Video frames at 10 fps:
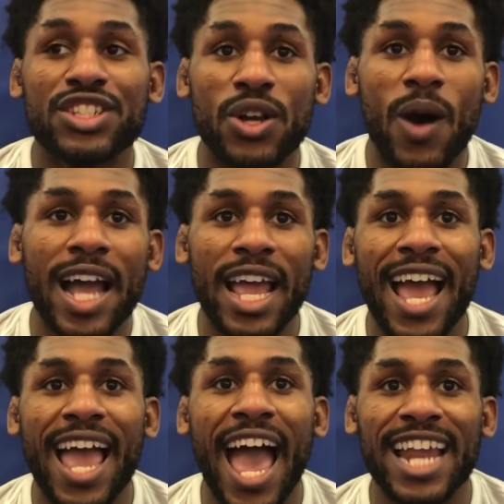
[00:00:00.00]
so I
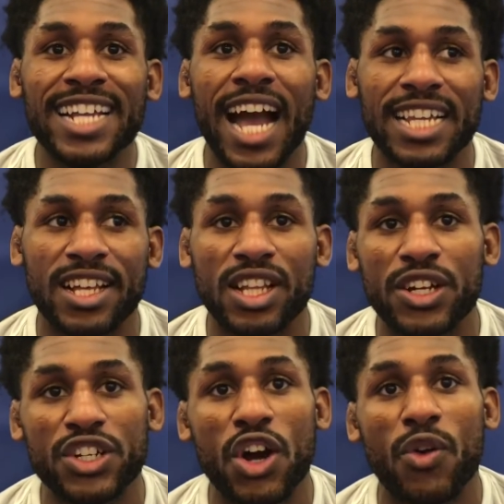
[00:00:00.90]
hadn't gotten
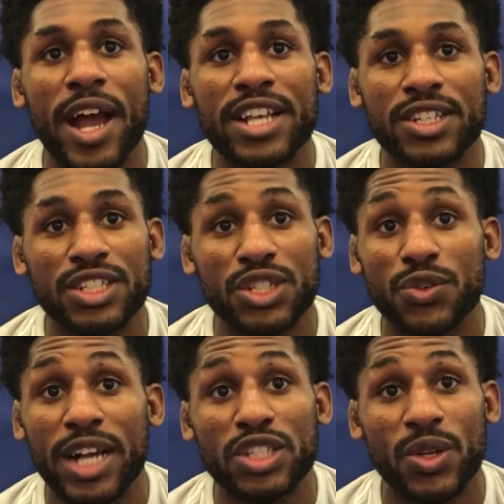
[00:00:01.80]
cleared to go to
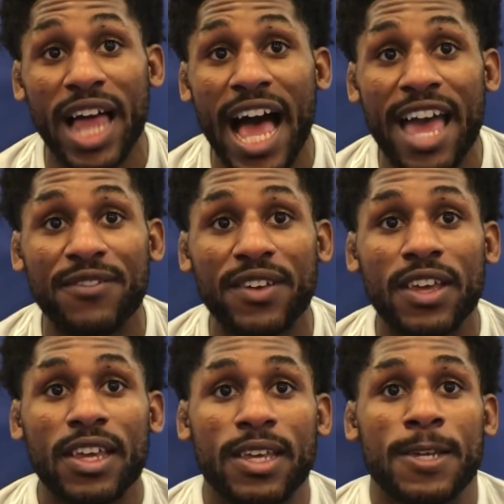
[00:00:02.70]
wrestle live.
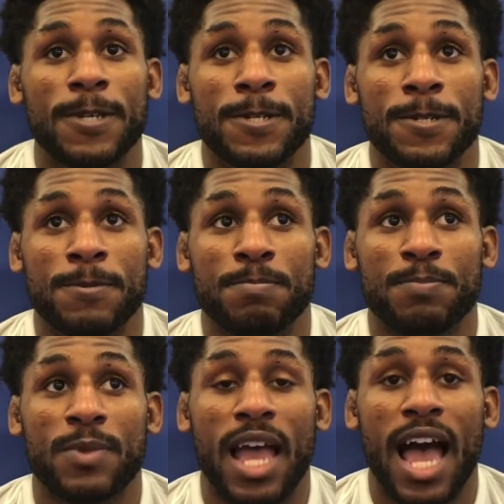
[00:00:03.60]

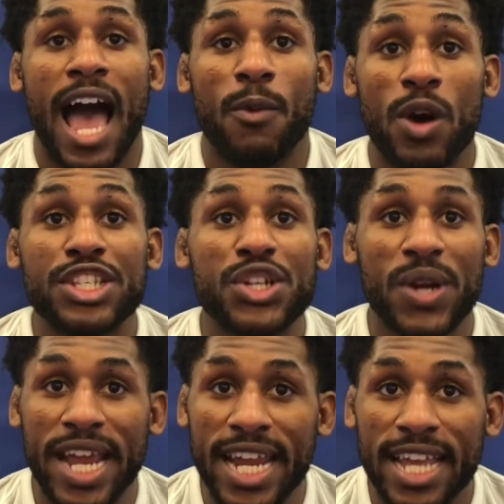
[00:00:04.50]
I was
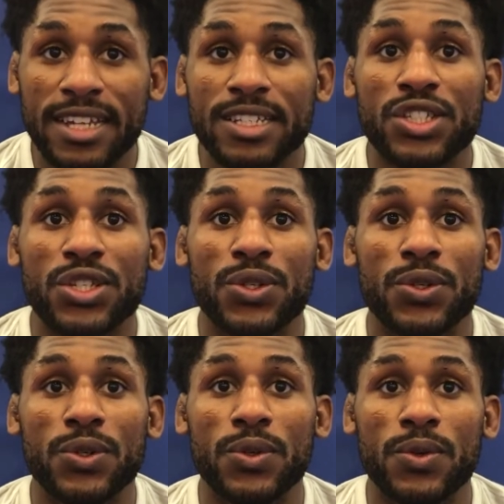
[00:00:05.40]
training
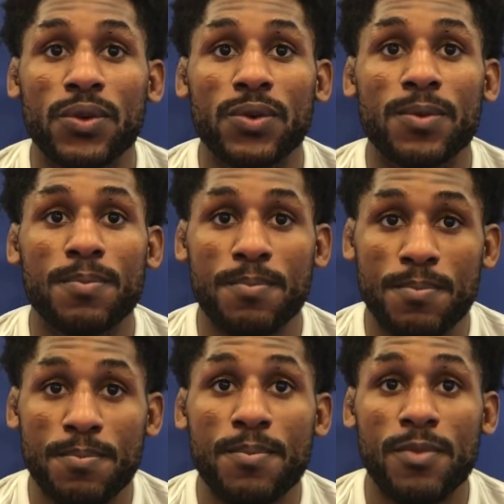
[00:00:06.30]
to
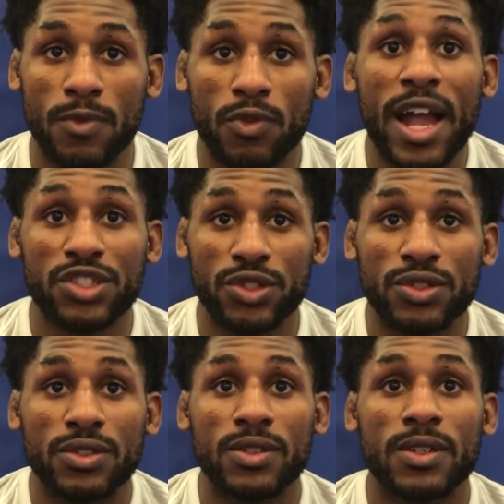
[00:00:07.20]
wrestle,
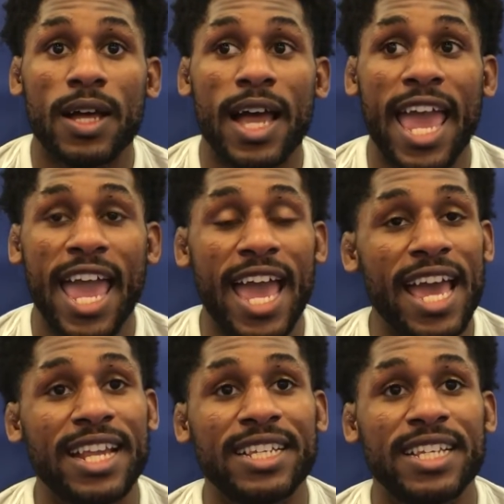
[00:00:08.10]

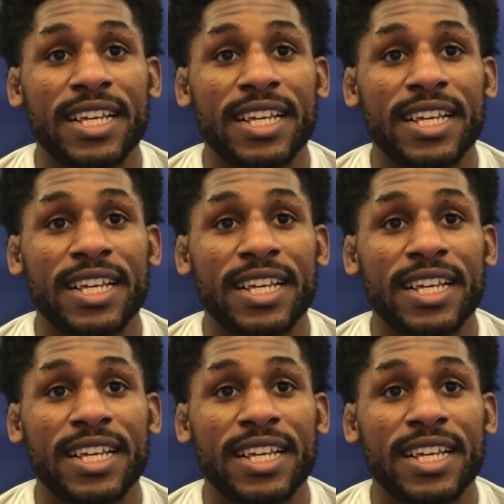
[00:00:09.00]
and